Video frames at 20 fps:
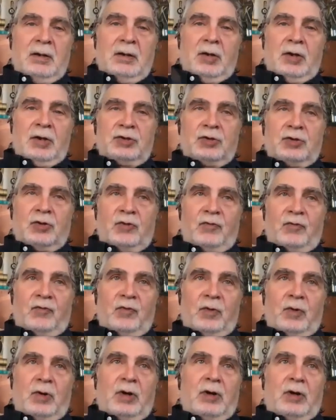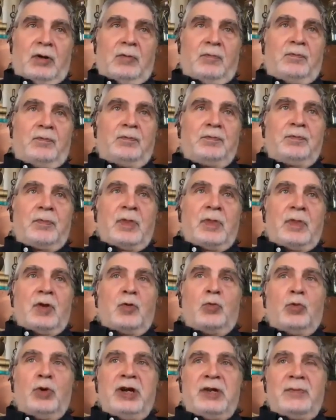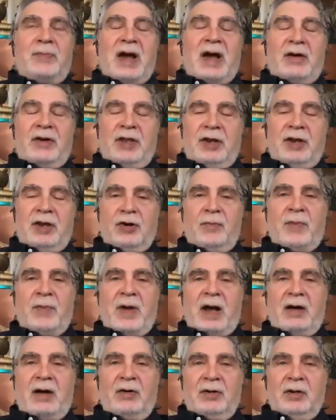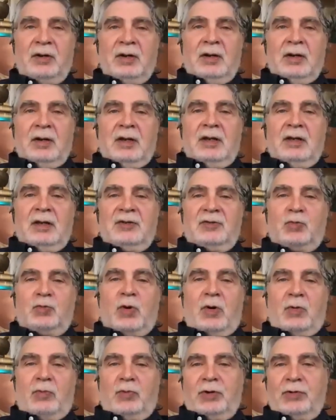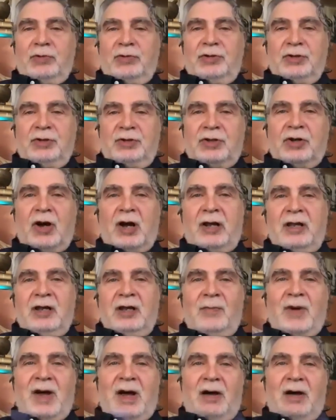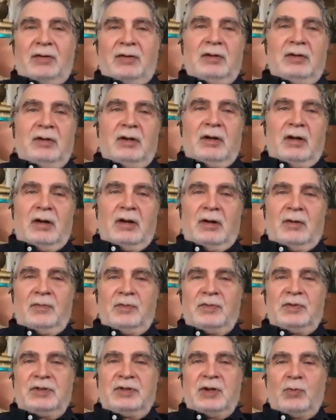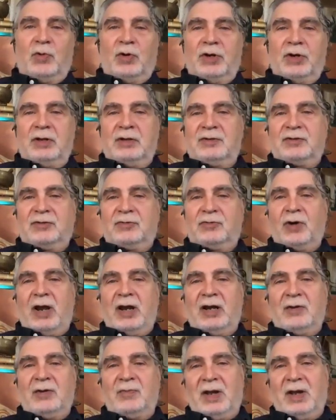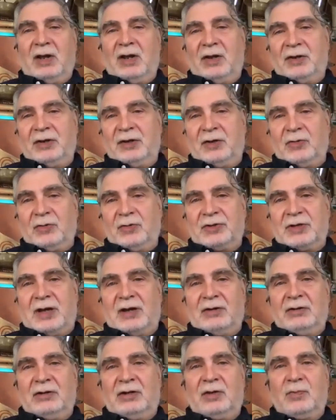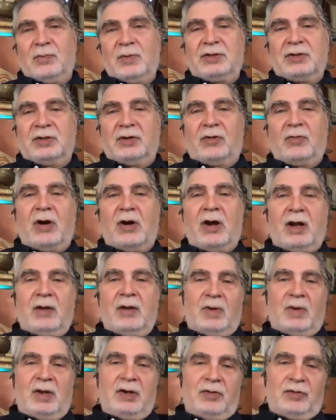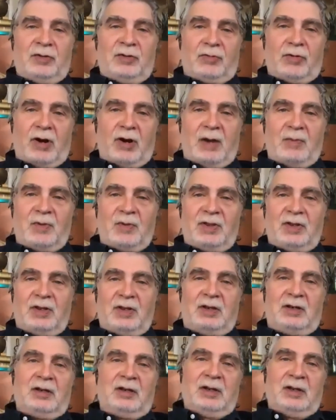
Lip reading: sort of read about, hear about, is what we were just talking about. Someone is granted bail and goes out and commits a crime, another crime, and then,